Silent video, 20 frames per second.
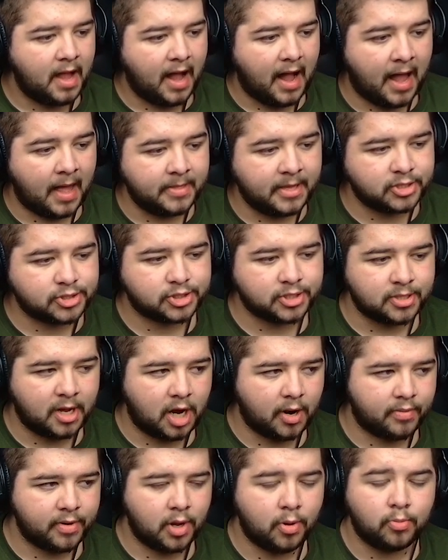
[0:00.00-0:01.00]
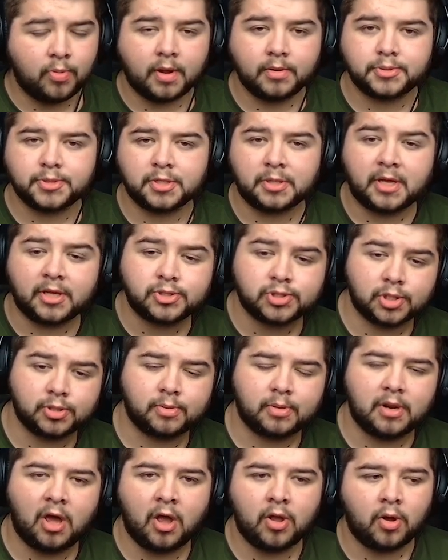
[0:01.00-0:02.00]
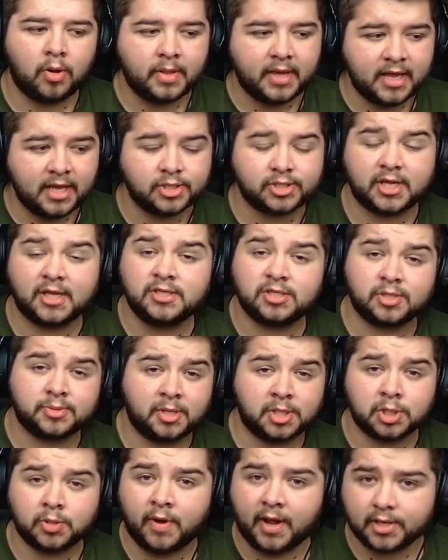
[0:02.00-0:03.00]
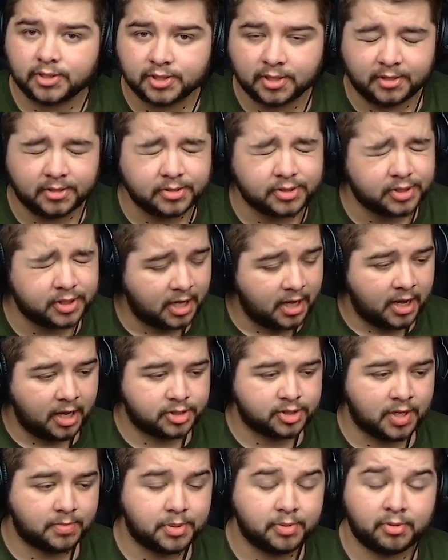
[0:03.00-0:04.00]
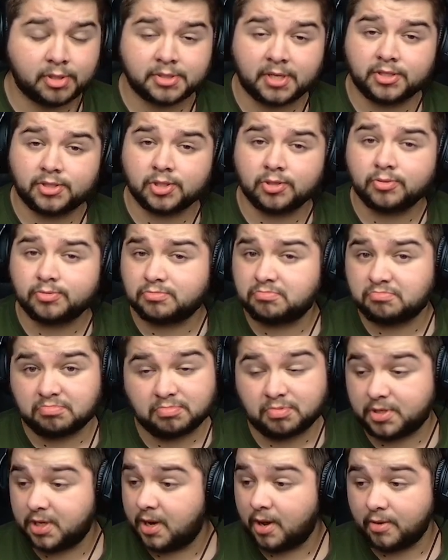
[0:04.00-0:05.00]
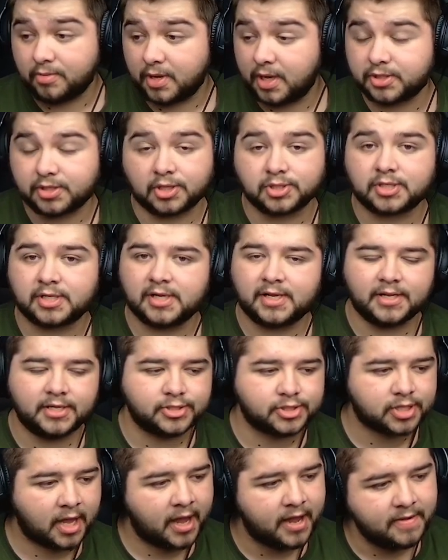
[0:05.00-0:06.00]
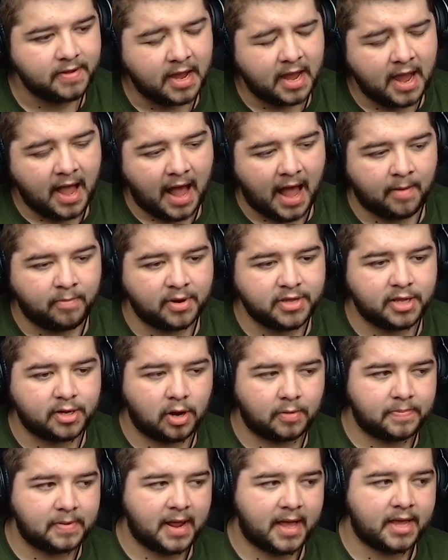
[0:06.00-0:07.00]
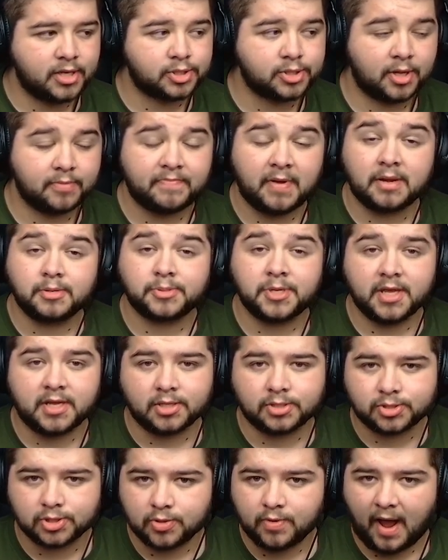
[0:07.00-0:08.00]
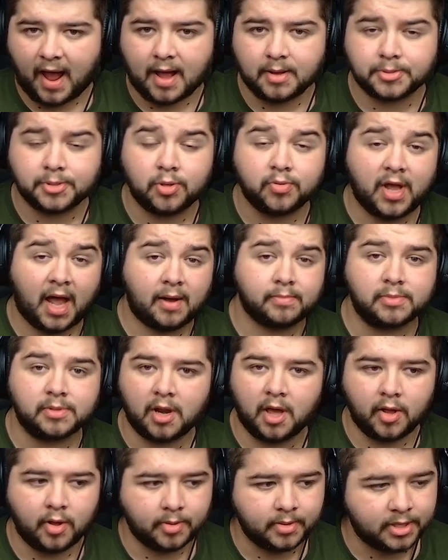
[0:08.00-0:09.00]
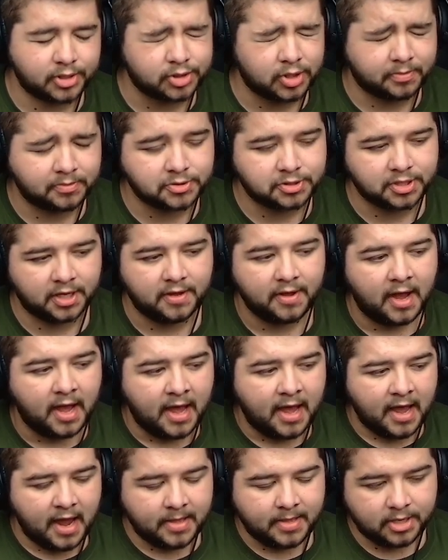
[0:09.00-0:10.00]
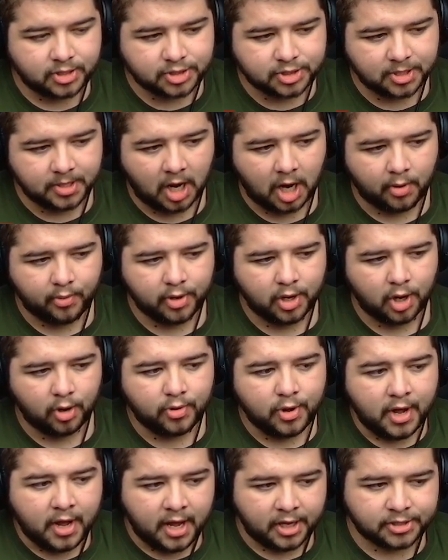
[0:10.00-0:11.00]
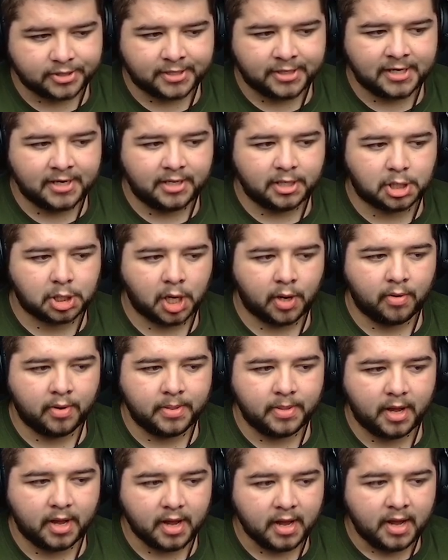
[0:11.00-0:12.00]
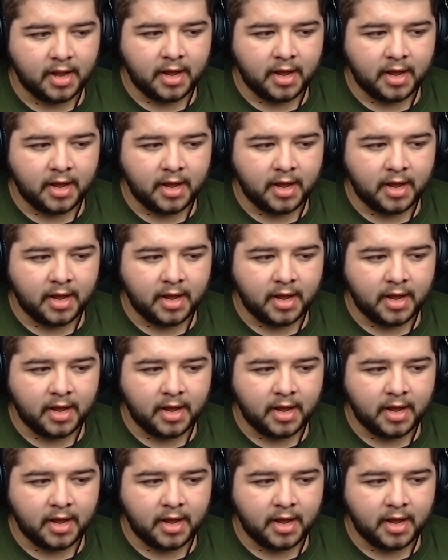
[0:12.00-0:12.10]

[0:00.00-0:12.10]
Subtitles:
And this scenario, one thing they do rely on is individual excellence. It's something which they do, you know, it does clearly state. And when you've got players like Benfica do have, you can rely on this. Obviously, in this scenario, it's clearly showing that